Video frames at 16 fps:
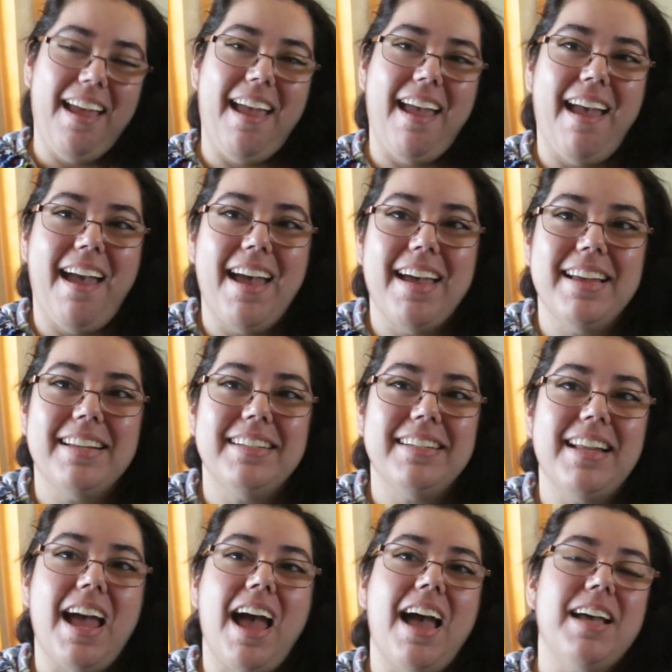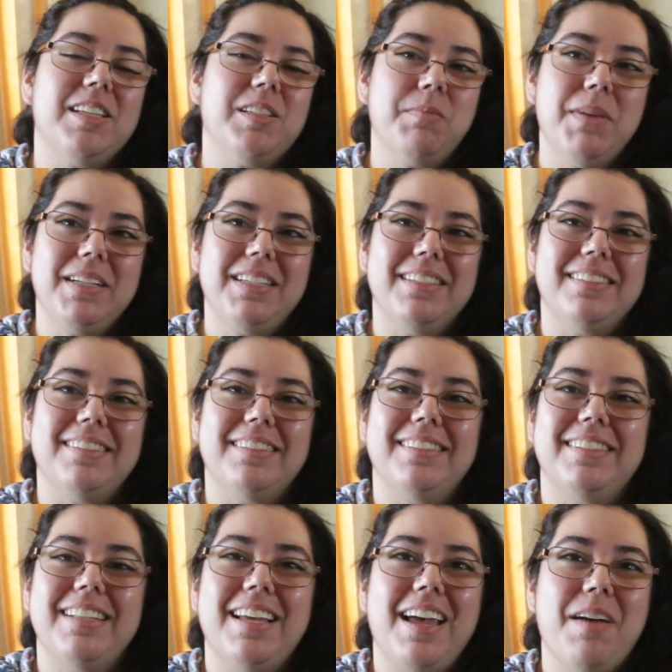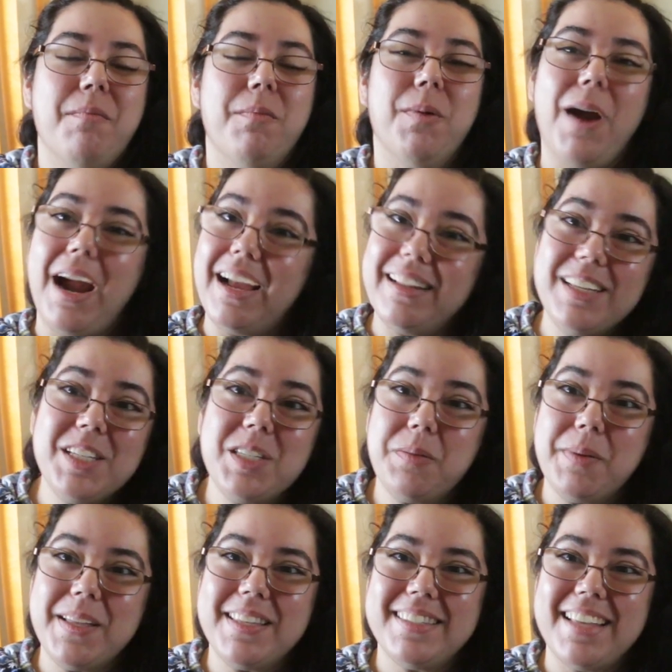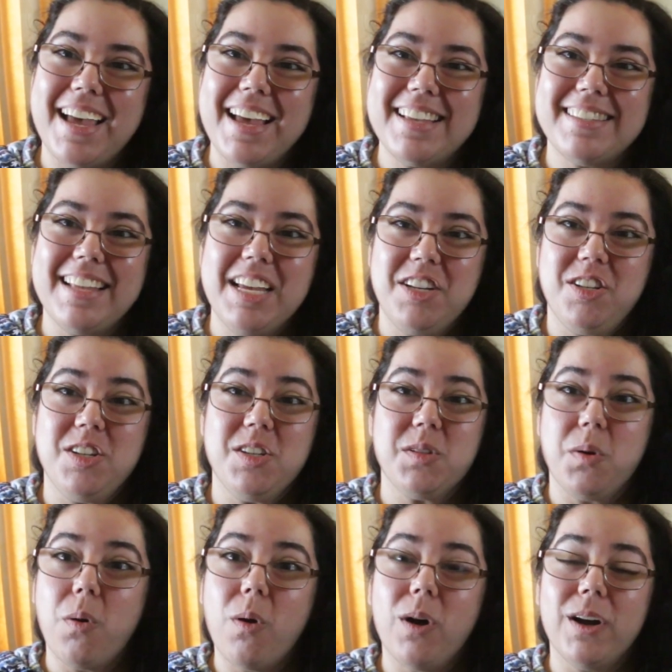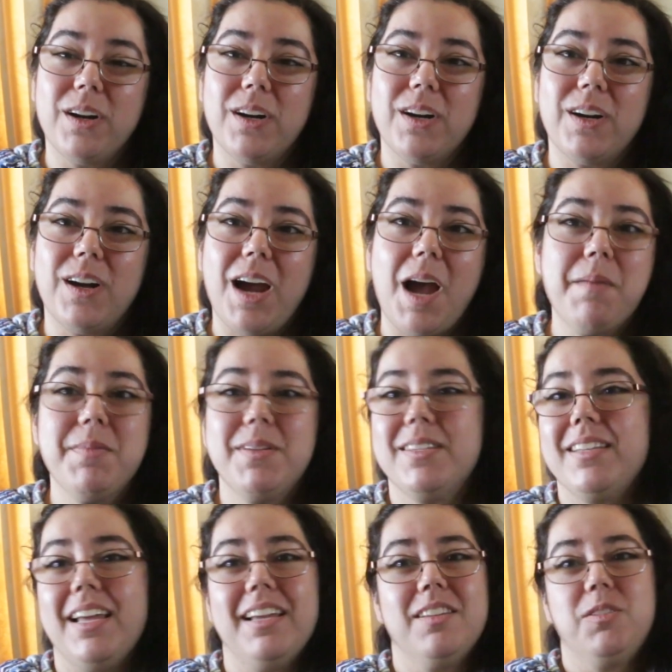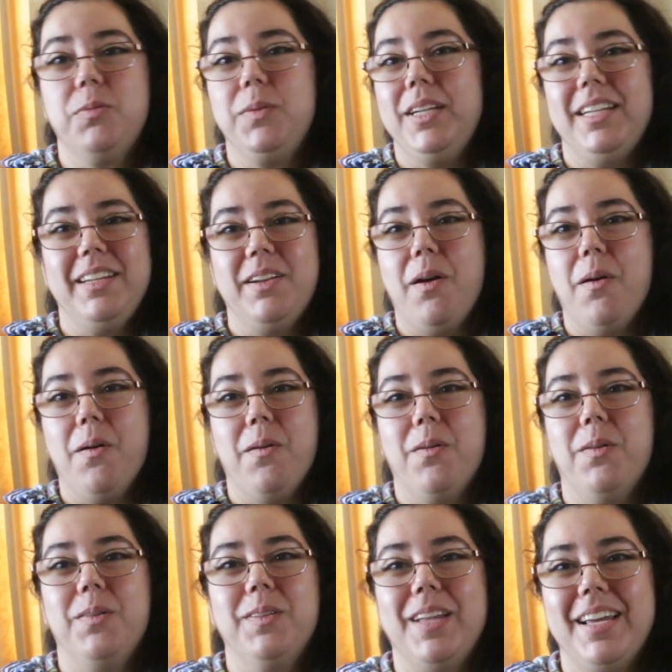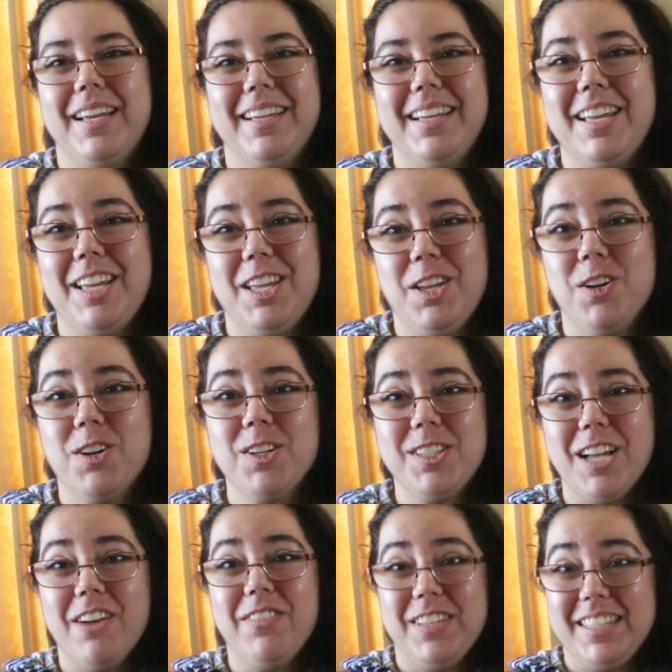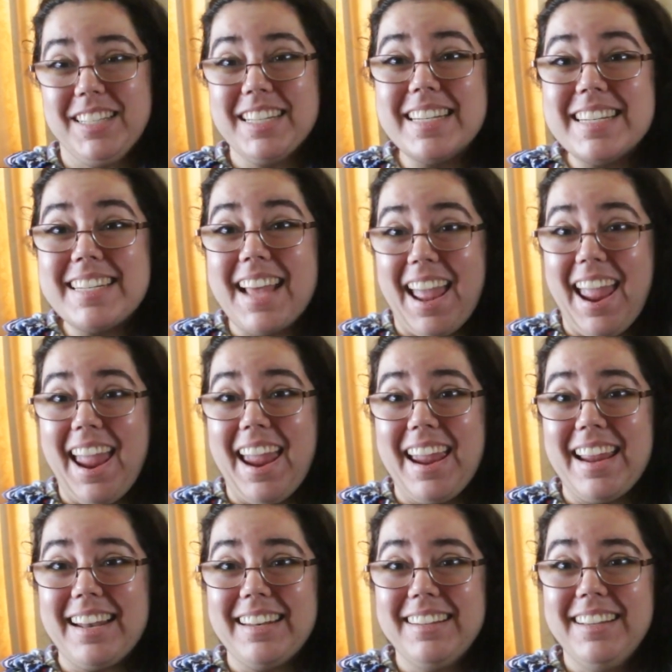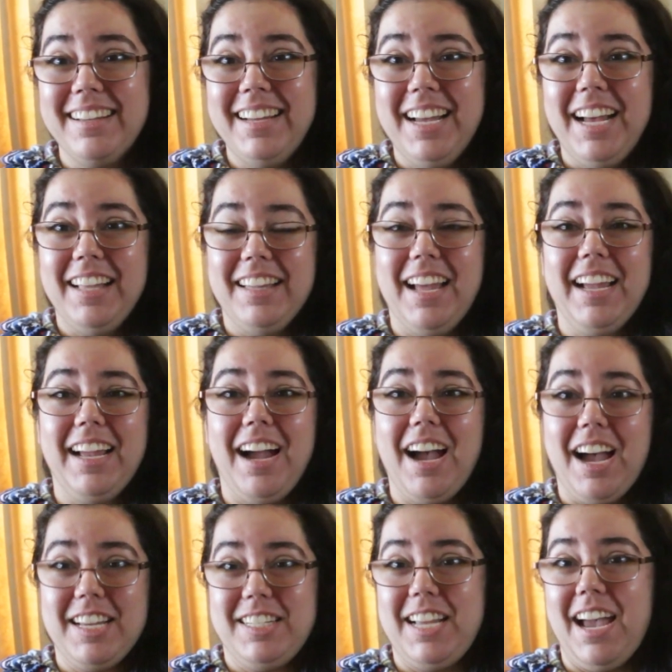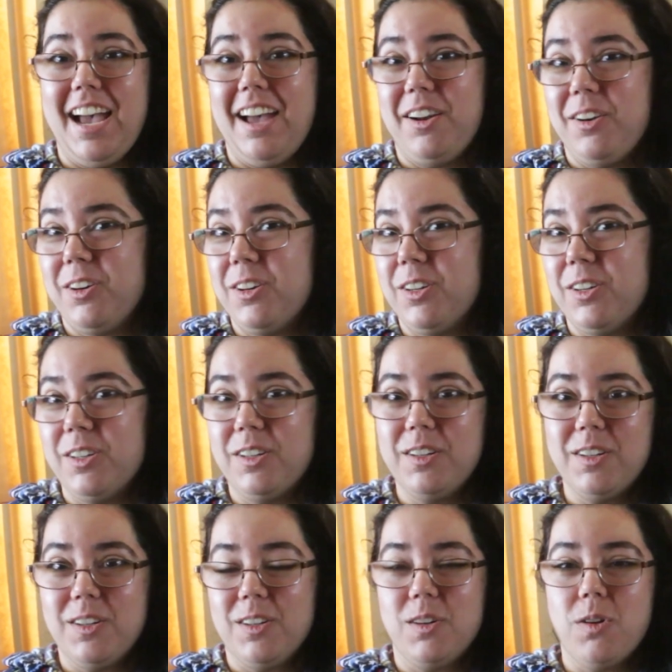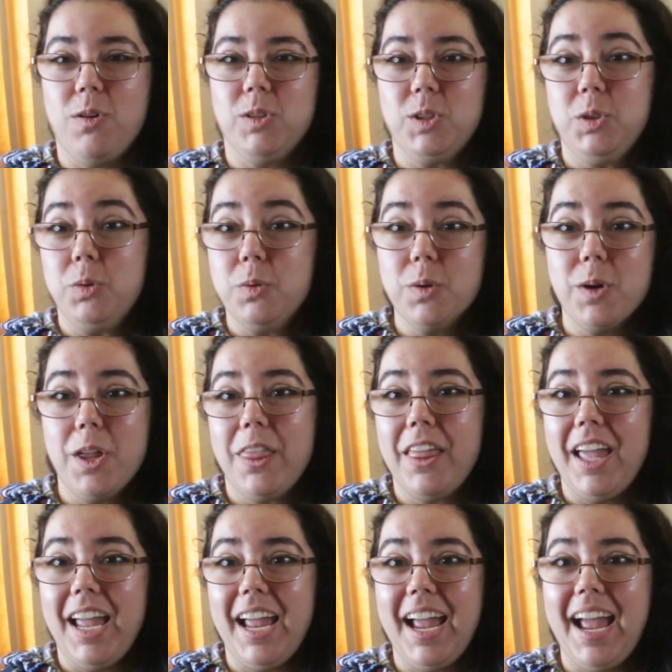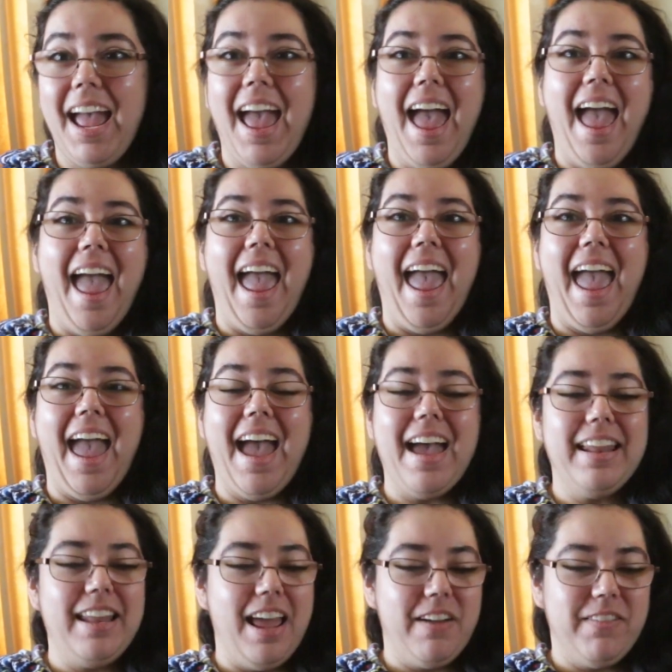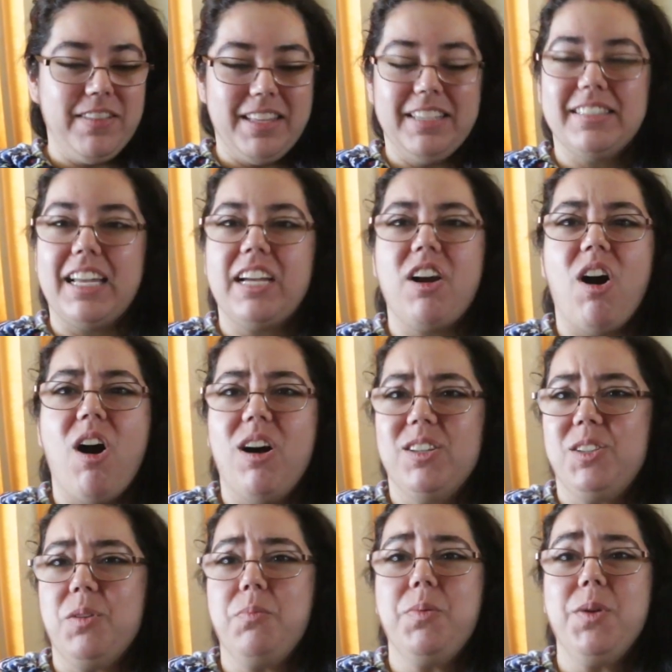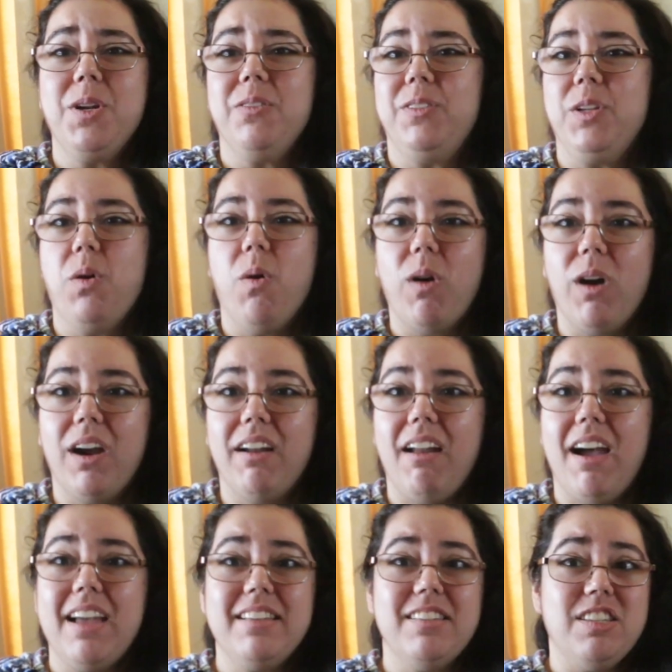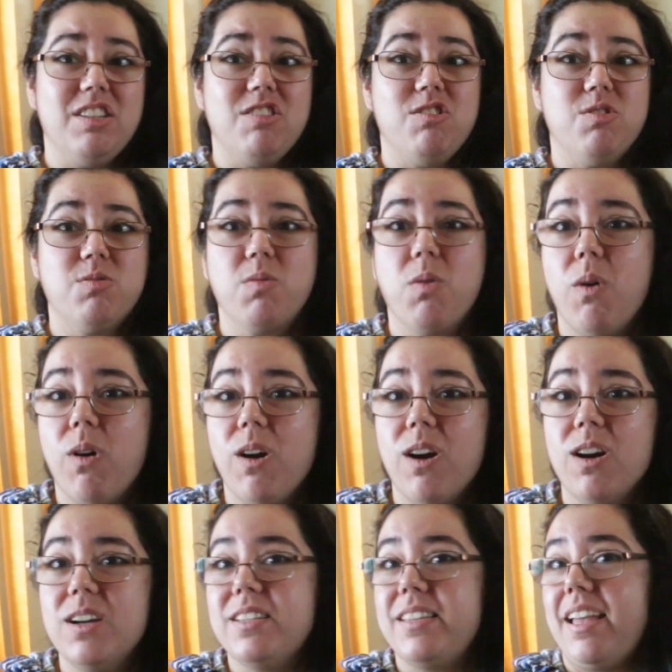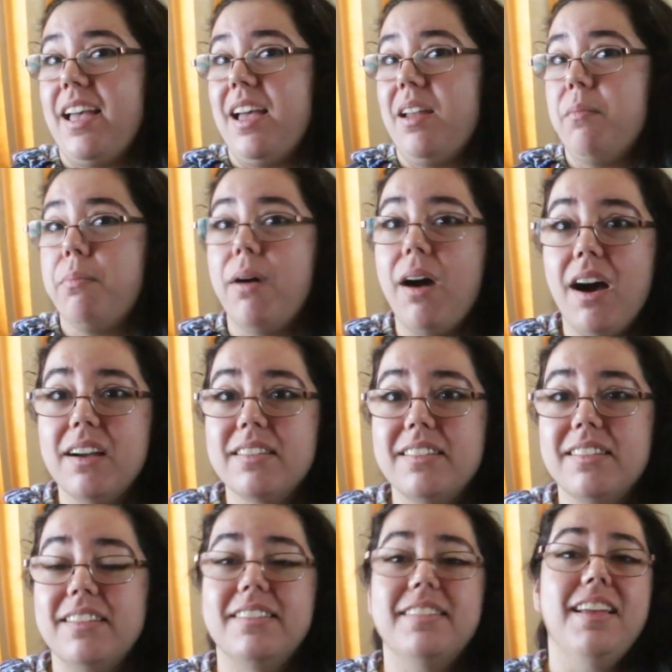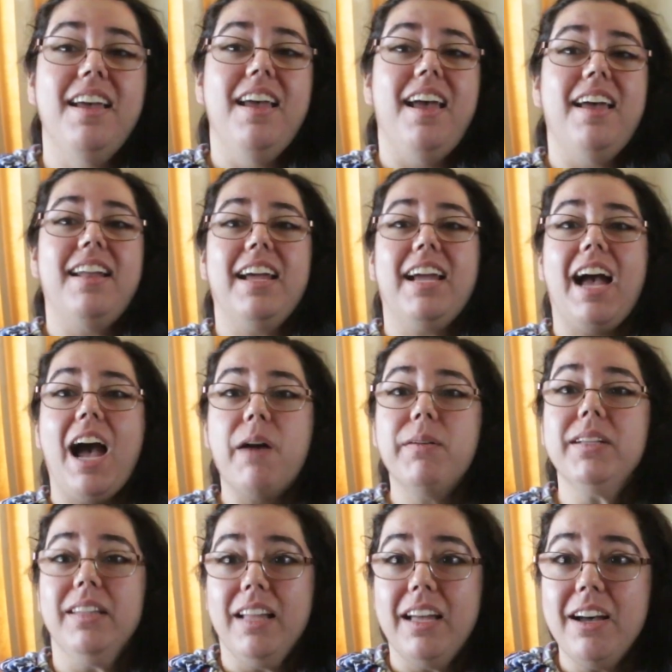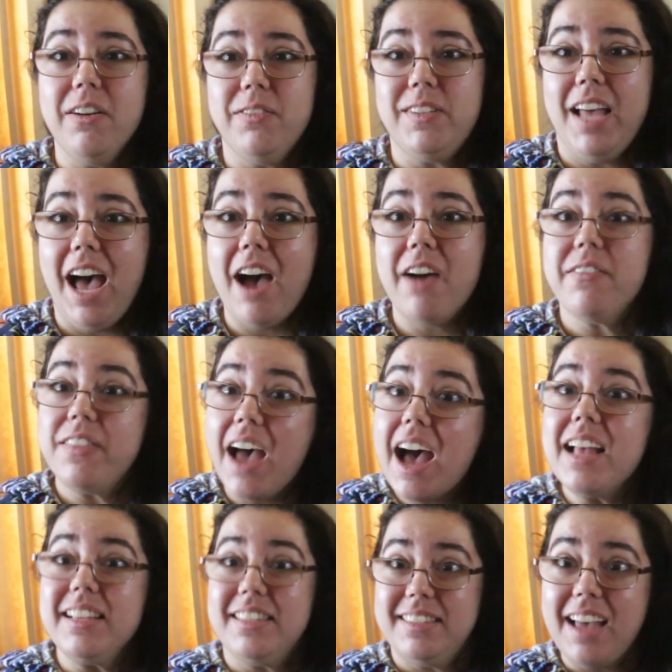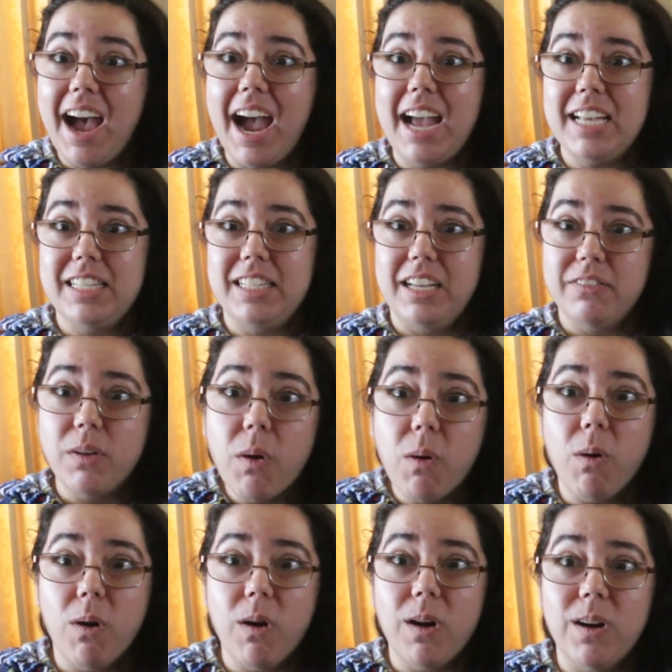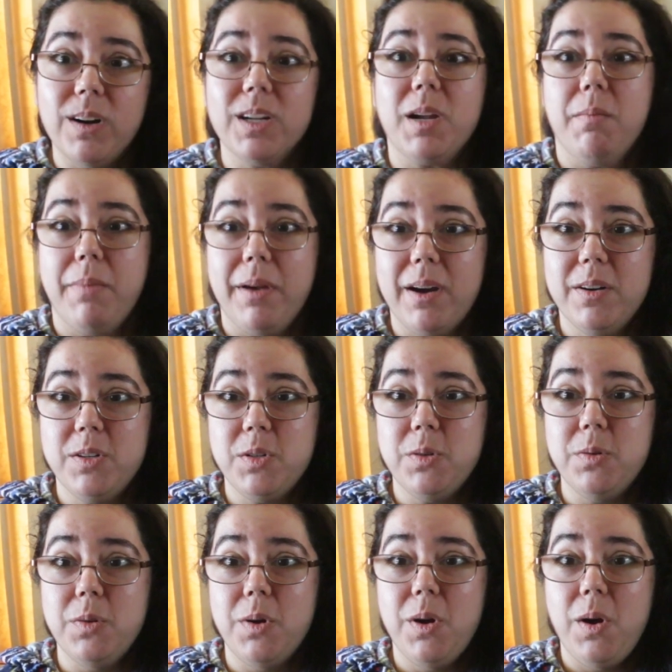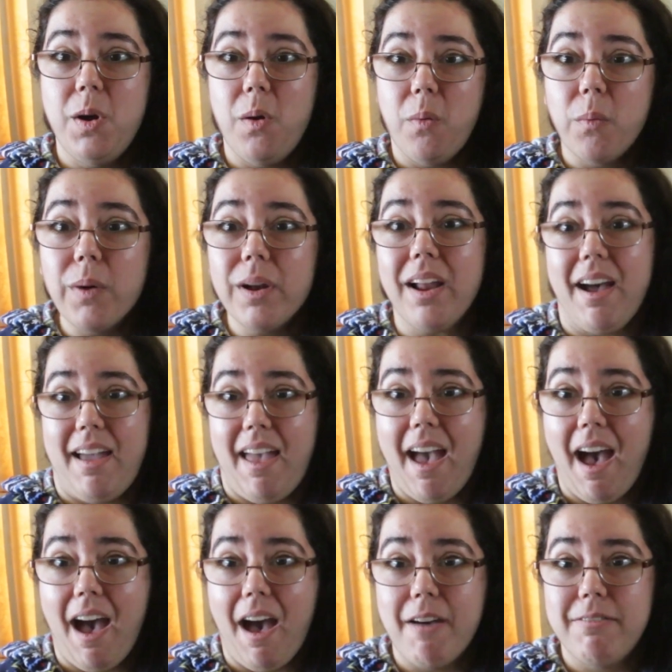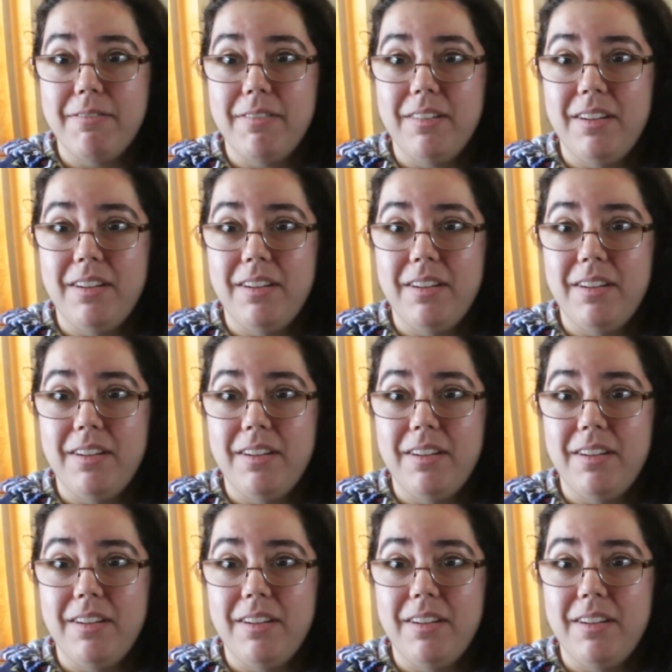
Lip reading: And as much as Moriah Elizabeth says that she's a hoarder, I'm just like, sweetie, no, like, your stuff is contained. Like, she had her whole tour thing, and everything's like all so beautifully organized in drawers and boxes, and like, I would love to have that size of a hoard compared to what I have.